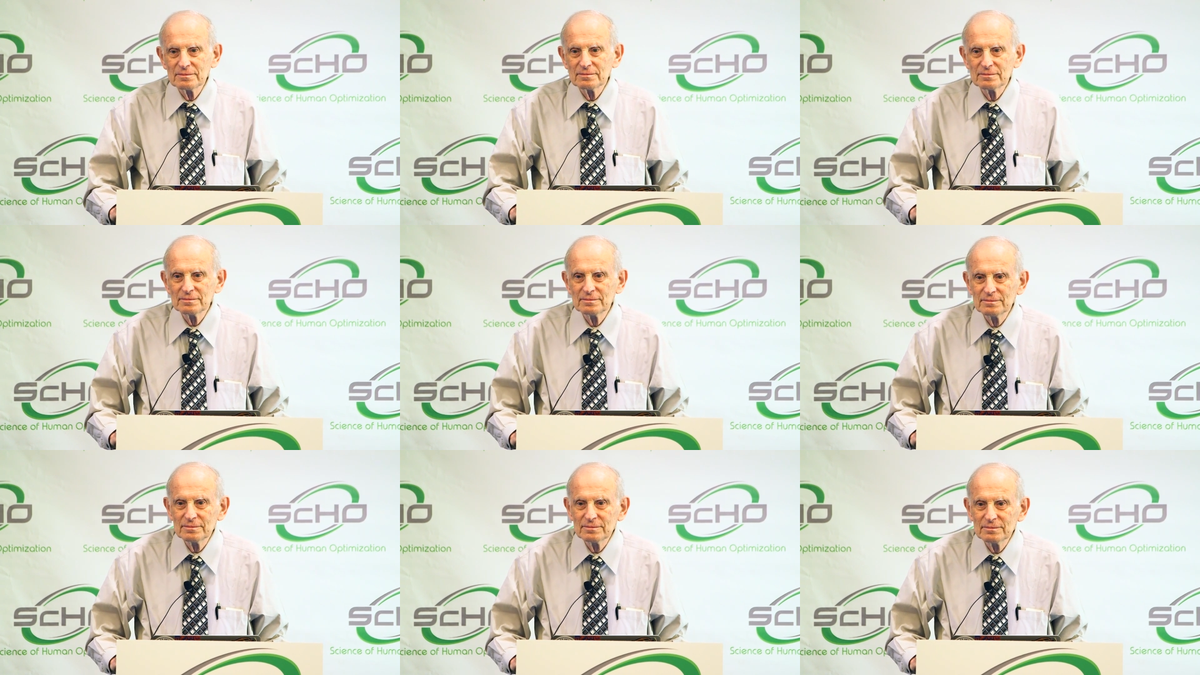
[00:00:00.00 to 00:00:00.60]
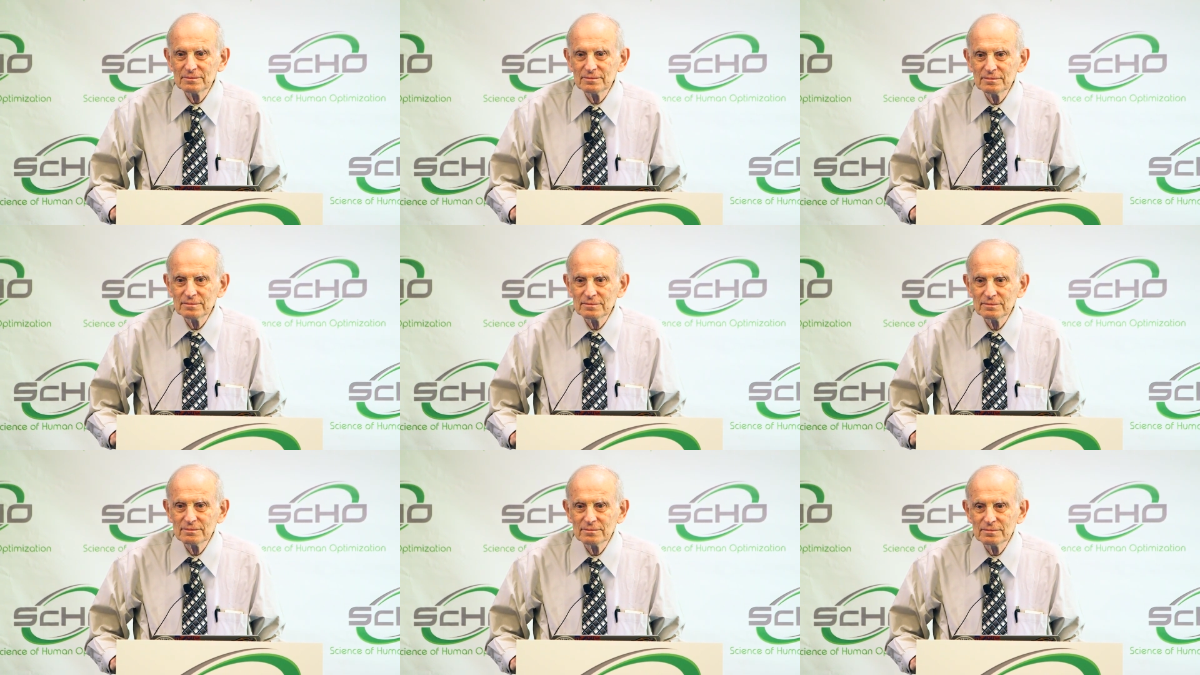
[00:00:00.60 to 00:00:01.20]

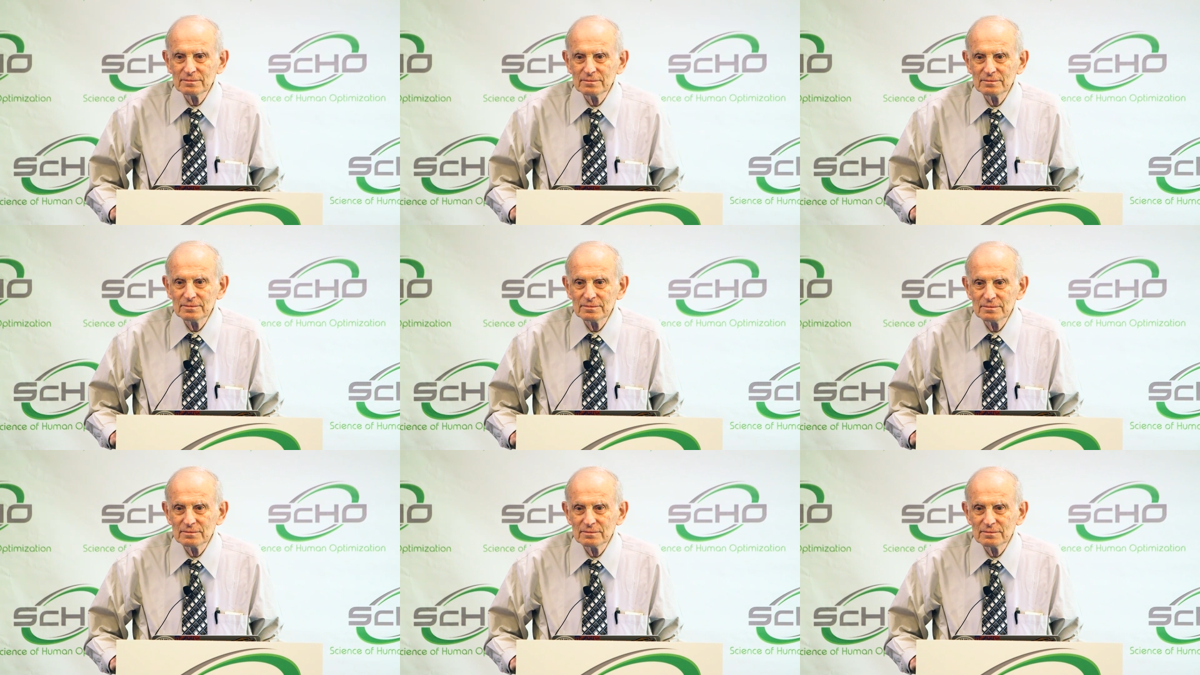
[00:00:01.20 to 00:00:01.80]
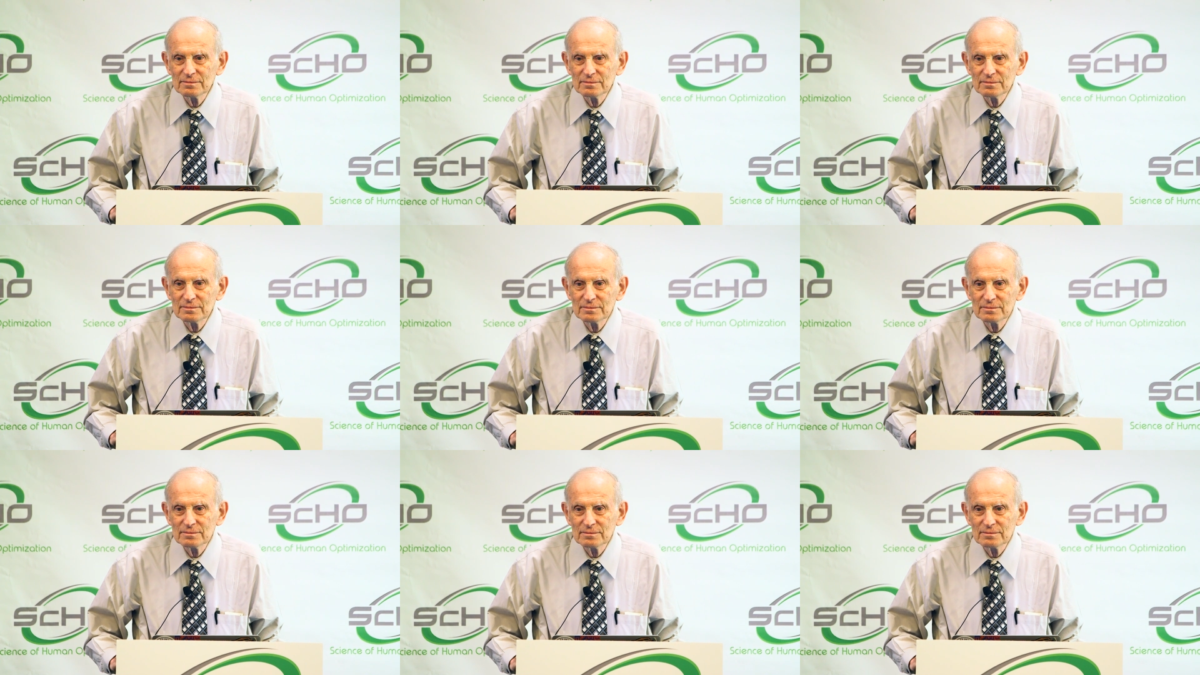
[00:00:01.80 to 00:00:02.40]

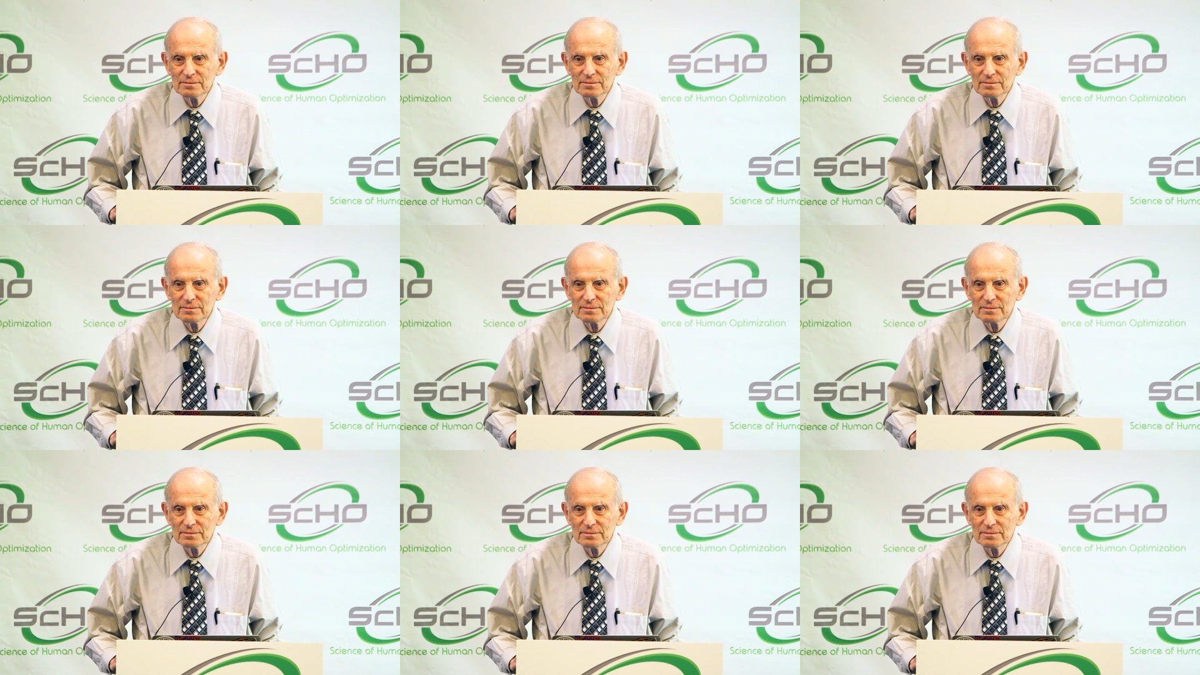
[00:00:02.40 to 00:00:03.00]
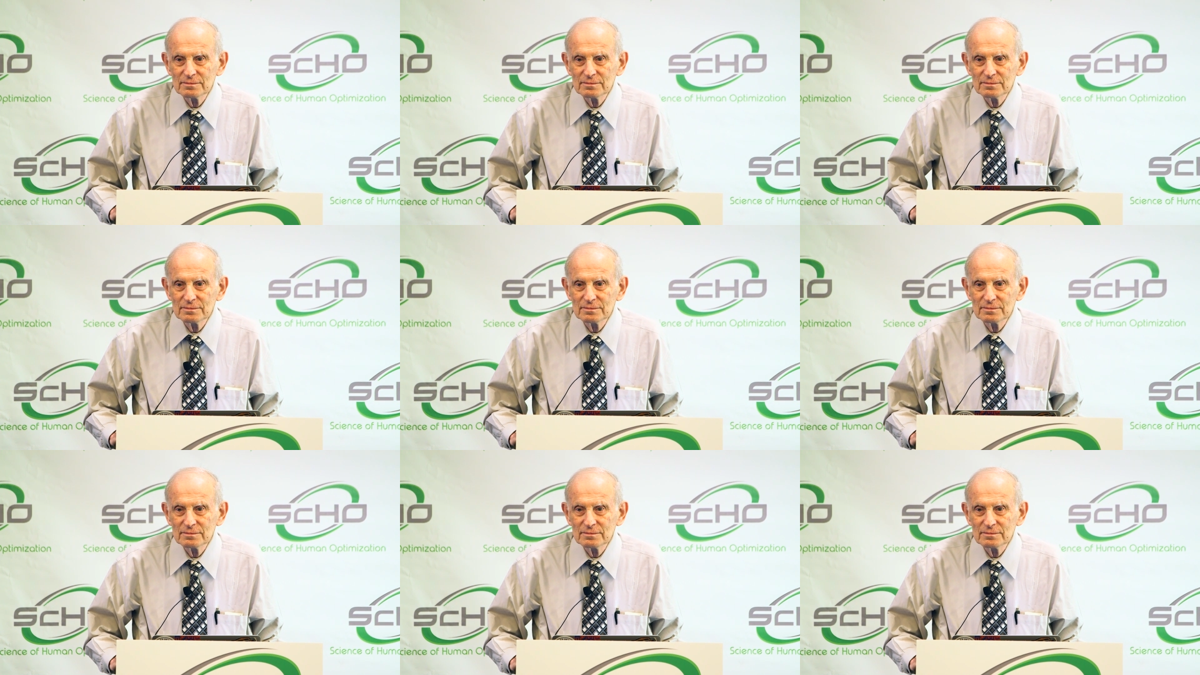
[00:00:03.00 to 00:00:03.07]
(no one is talking)